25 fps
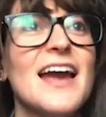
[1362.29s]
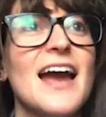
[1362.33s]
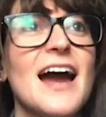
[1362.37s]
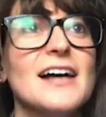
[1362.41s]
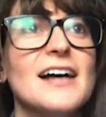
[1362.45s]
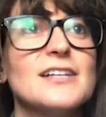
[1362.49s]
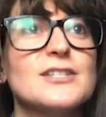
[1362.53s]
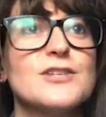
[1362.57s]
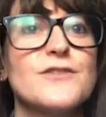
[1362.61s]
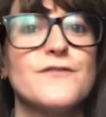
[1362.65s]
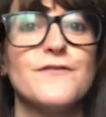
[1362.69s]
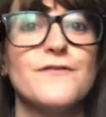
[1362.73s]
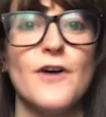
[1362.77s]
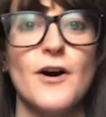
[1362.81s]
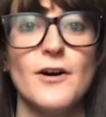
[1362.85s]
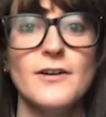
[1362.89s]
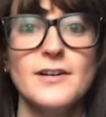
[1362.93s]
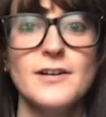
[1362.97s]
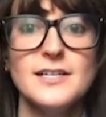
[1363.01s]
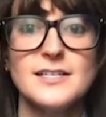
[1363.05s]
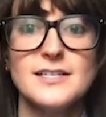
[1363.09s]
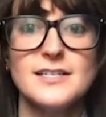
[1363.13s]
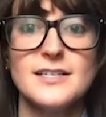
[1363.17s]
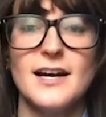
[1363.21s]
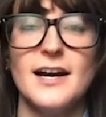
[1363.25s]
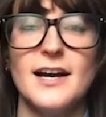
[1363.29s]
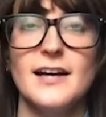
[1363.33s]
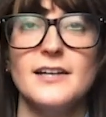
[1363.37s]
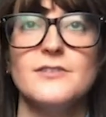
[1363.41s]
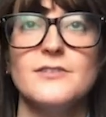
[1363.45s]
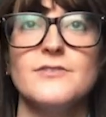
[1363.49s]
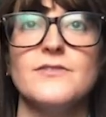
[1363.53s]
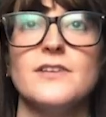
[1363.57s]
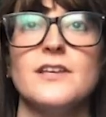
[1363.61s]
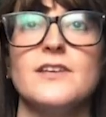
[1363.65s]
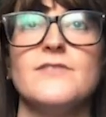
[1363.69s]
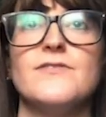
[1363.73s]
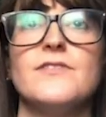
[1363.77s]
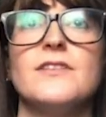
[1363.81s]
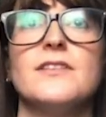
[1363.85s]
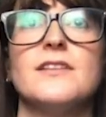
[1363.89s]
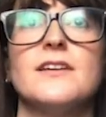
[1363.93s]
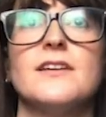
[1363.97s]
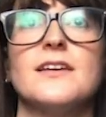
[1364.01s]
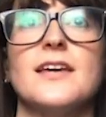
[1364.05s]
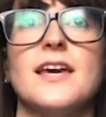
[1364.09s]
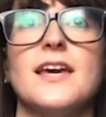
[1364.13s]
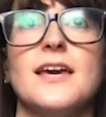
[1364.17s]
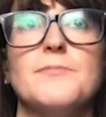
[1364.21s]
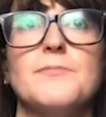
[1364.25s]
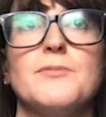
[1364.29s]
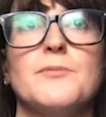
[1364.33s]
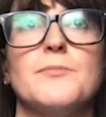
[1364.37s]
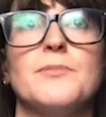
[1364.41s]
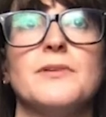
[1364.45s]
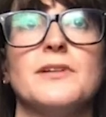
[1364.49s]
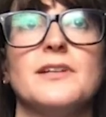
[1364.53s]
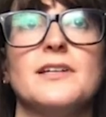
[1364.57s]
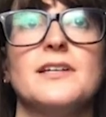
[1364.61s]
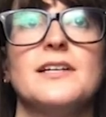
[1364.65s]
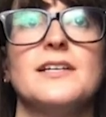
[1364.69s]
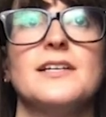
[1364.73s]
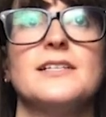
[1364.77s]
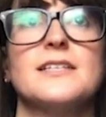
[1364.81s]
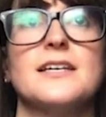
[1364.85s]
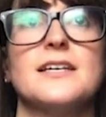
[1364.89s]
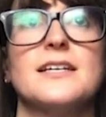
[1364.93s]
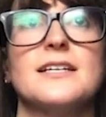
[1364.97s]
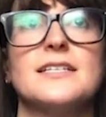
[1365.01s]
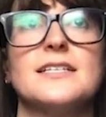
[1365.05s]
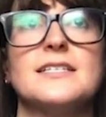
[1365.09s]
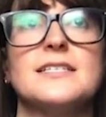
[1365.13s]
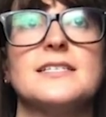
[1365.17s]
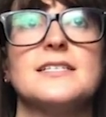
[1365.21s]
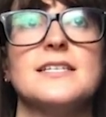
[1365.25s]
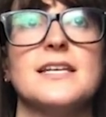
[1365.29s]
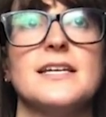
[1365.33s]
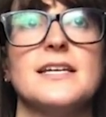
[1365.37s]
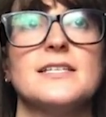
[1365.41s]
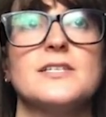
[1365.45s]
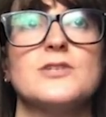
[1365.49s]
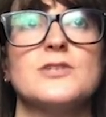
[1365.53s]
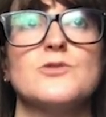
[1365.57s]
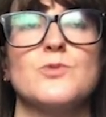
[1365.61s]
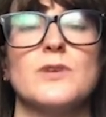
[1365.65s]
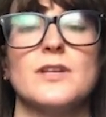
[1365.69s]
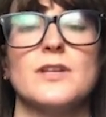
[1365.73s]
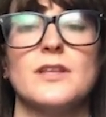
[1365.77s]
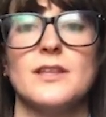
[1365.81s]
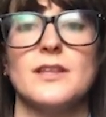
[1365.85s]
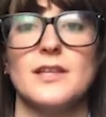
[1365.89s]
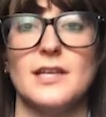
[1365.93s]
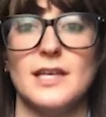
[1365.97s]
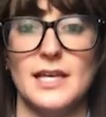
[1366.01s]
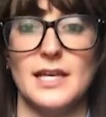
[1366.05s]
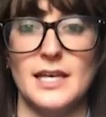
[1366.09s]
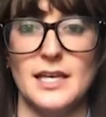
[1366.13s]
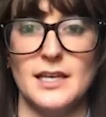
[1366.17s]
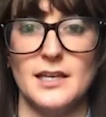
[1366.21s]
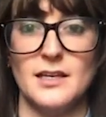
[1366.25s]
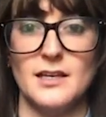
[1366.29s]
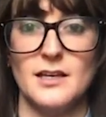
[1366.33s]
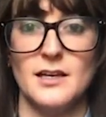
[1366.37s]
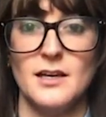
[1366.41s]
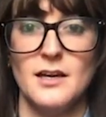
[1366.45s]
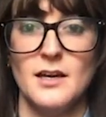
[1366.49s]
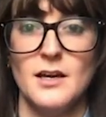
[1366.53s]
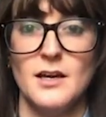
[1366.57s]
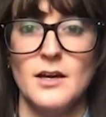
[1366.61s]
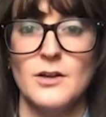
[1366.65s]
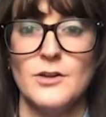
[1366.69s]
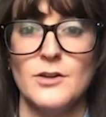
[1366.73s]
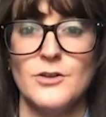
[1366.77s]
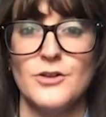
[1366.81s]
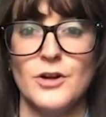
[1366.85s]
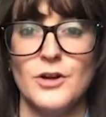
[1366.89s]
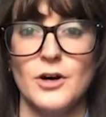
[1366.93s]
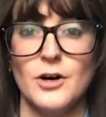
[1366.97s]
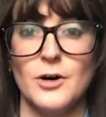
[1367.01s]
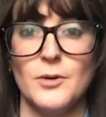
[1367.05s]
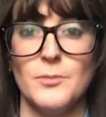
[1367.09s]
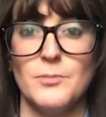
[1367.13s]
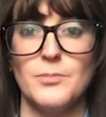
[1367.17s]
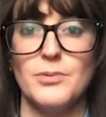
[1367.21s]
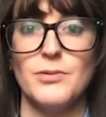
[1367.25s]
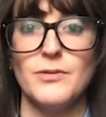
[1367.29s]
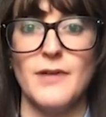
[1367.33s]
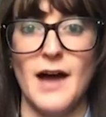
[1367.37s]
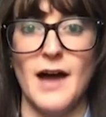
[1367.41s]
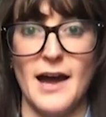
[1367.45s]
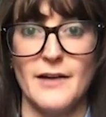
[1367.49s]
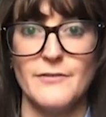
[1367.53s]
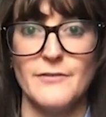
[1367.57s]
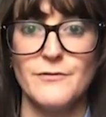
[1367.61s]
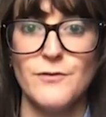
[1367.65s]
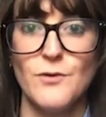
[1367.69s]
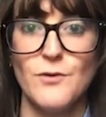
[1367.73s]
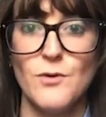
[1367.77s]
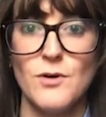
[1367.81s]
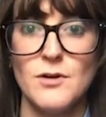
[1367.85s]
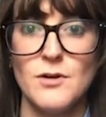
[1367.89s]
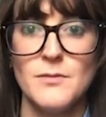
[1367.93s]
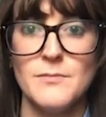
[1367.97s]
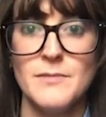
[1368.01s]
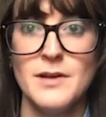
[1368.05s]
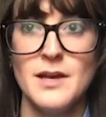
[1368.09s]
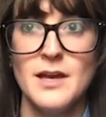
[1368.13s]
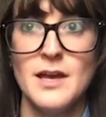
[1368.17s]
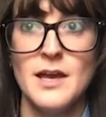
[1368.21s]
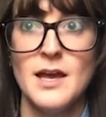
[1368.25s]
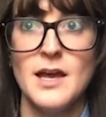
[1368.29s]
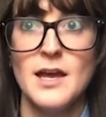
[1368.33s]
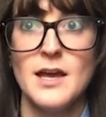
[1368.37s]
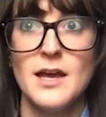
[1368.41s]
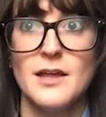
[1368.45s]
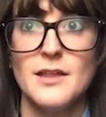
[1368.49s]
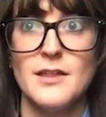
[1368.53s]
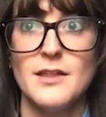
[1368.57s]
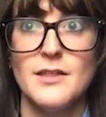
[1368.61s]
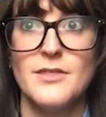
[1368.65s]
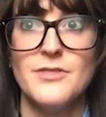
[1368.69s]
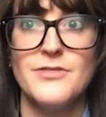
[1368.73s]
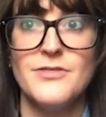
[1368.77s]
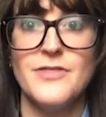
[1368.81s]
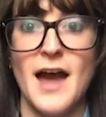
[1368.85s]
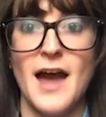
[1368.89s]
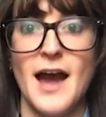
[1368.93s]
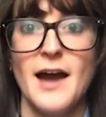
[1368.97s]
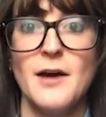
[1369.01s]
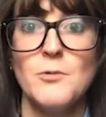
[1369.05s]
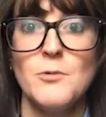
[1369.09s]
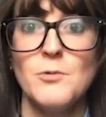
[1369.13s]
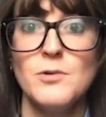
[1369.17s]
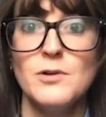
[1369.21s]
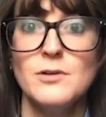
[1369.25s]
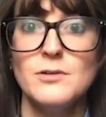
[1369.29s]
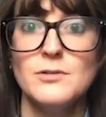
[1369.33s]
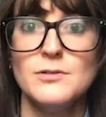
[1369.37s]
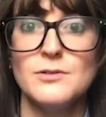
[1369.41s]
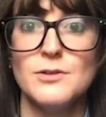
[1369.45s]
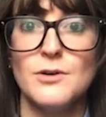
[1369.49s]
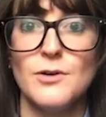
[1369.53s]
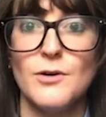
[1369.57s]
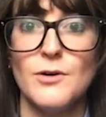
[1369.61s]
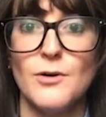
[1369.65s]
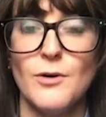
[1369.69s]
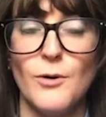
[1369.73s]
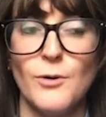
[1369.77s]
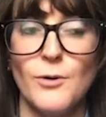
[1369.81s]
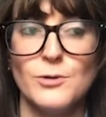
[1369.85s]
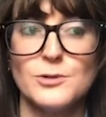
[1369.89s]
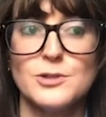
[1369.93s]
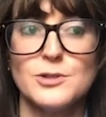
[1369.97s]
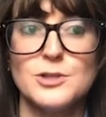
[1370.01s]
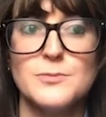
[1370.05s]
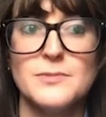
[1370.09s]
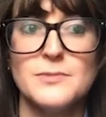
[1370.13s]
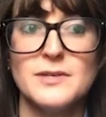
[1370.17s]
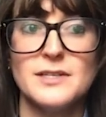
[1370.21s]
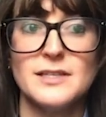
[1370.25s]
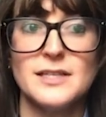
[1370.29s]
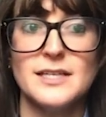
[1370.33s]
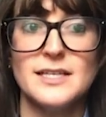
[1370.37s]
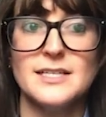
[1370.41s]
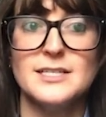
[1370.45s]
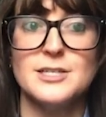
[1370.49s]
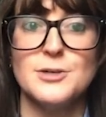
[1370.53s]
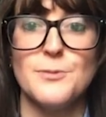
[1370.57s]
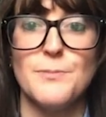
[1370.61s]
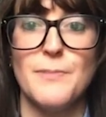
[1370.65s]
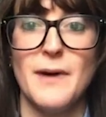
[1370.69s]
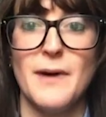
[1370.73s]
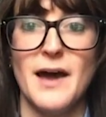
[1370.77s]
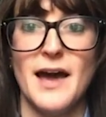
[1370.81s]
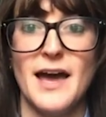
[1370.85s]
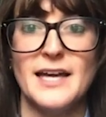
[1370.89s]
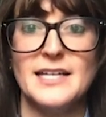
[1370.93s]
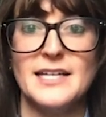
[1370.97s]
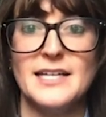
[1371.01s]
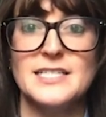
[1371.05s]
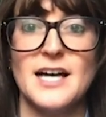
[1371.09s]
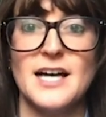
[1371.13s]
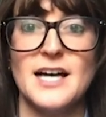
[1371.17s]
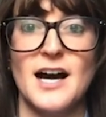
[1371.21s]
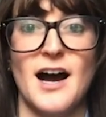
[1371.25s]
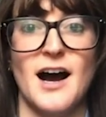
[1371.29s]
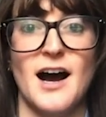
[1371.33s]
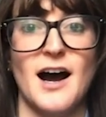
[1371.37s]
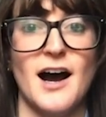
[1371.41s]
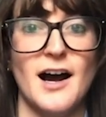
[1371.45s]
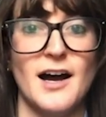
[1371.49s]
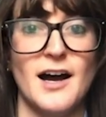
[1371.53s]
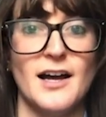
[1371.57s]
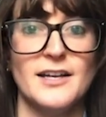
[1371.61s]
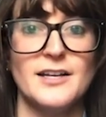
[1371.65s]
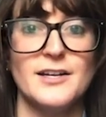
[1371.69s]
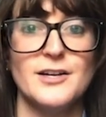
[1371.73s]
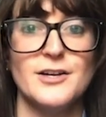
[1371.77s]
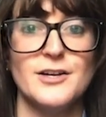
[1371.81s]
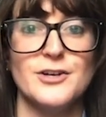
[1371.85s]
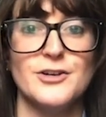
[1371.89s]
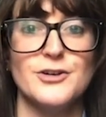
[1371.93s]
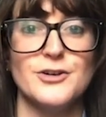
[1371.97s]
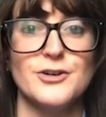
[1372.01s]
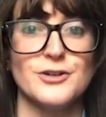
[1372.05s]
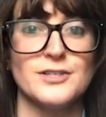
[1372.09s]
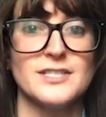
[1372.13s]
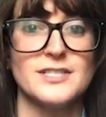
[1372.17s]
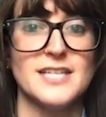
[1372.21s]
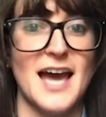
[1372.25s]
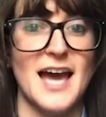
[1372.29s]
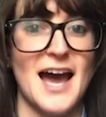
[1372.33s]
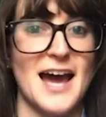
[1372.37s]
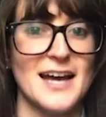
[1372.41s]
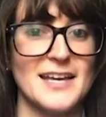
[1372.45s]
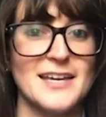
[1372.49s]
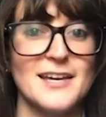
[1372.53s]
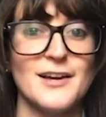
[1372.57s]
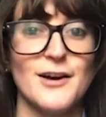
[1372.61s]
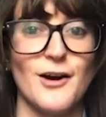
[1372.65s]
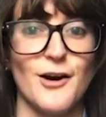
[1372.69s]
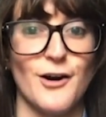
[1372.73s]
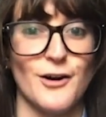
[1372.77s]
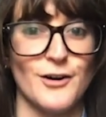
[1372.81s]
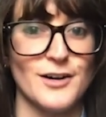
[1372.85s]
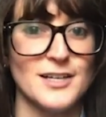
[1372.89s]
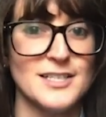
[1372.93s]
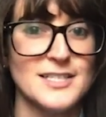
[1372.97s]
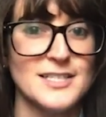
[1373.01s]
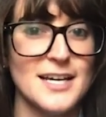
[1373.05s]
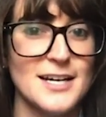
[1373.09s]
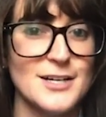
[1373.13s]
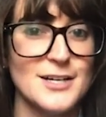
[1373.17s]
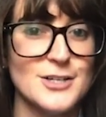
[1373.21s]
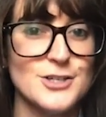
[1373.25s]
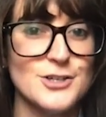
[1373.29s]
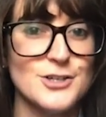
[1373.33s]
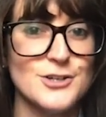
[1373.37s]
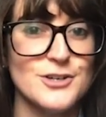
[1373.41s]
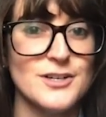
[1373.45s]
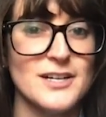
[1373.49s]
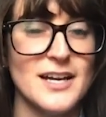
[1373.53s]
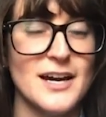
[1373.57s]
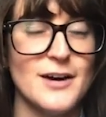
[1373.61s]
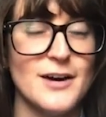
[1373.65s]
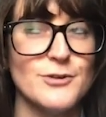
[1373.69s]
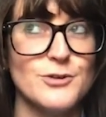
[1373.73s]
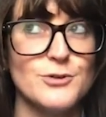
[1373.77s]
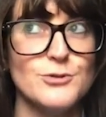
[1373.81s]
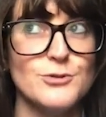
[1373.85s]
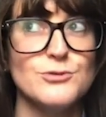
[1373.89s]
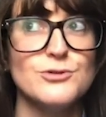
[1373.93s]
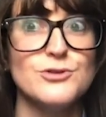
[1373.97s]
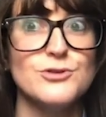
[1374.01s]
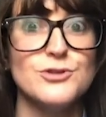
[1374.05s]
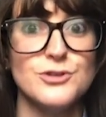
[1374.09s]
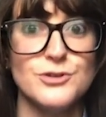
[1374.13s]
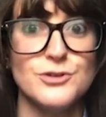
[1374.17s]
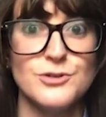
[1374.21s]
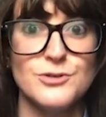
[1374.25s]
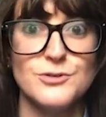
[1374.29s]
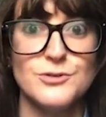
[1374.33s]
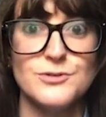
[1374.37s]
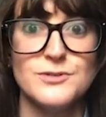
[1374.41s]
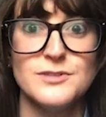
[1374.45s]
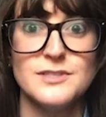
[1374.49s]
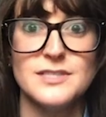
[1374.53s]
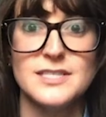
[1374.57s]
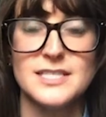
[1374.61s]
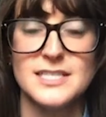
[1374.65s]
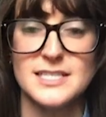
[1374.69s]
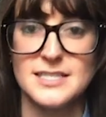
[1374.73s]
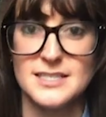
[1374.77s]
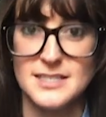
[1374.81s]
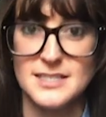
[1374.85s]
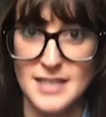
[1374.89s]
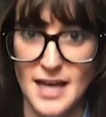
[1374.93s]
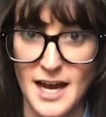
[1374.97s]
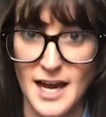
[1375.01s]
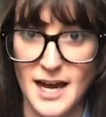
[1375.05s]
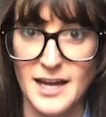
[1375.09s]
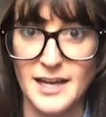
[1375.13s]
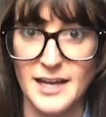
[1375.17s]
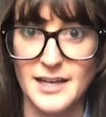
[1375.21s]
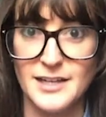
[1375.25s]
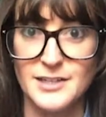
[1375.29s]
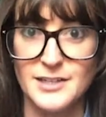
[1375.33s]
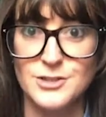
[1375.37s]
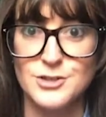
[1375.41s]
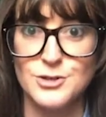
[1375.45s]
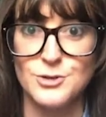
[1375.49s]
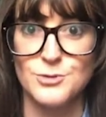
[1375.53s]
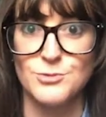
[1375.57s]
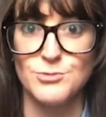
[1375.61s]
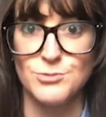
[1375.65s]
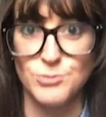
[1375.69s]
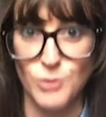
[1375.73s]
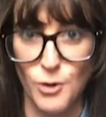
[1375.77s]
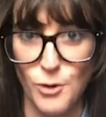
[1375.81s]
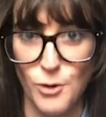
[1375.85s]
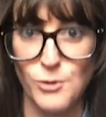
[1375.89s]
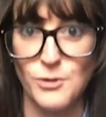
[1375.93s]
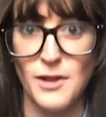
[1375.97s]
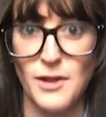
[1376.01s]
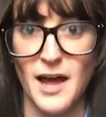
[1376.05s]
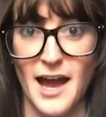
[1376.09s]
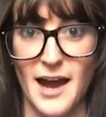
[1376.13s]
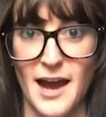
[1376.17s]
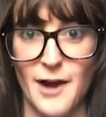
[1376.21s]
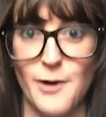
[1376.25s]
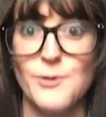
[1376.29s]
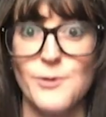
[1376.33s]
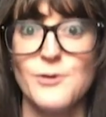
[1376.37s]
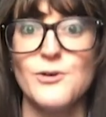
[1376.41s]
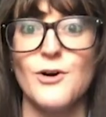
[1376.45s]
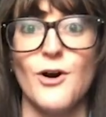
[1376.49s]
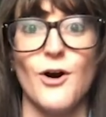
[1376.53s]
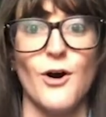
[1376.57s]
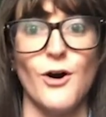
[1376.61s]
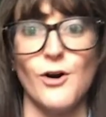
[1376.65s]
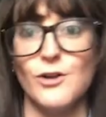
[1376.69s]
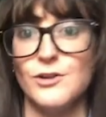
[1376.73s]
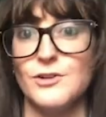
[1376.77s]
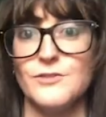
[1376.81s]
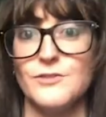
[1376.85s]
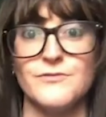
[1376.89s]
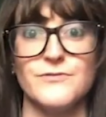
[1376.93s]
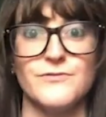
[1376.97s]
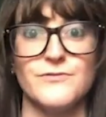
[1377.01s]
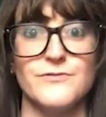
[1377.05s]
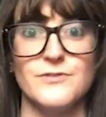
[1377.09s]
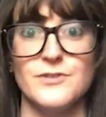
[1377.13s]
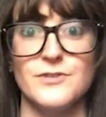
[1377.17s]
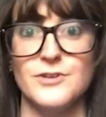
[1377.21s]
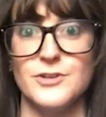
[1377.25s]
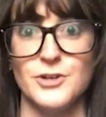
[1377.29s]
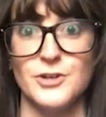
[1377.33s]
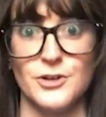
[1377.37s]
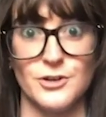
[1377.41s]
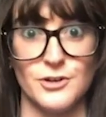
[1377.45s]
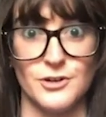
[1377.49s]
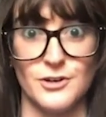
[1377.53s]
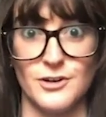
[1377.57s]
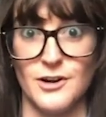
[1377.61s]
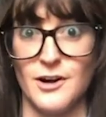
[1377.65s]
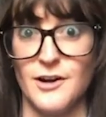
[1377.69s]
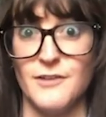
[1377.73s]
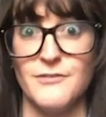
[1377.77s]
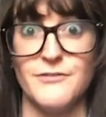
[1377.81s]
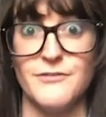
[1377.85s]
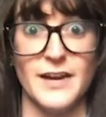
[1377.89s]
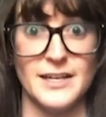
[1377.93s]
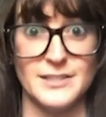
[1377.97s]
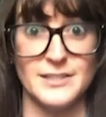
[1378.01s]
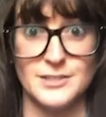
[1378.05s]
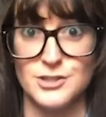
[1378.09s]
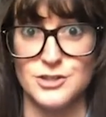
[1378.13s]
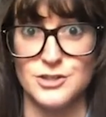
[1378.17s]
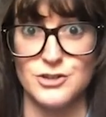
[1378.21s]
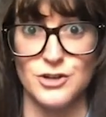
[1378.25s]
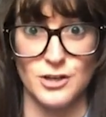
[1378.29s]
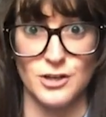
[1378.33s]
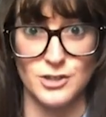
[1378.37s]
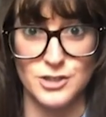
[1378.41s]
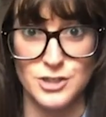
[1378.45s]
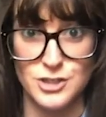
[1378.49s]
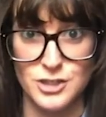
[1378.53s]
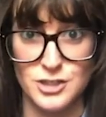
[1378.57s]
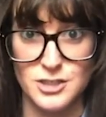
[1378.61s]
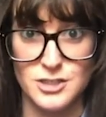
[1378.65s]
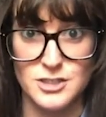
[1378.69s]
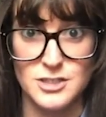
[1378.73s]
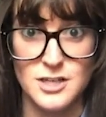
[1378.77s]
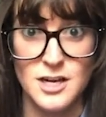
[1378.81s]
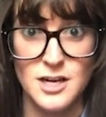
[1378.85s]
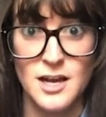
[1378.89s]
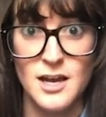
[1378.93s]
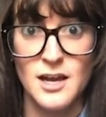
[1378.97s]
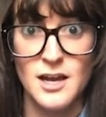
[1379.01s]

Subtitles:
as far as kind of even the capabilities that exist within the platform, that will ultimately depend on your tagging architecture and how you do decide to roll out all of your event structure.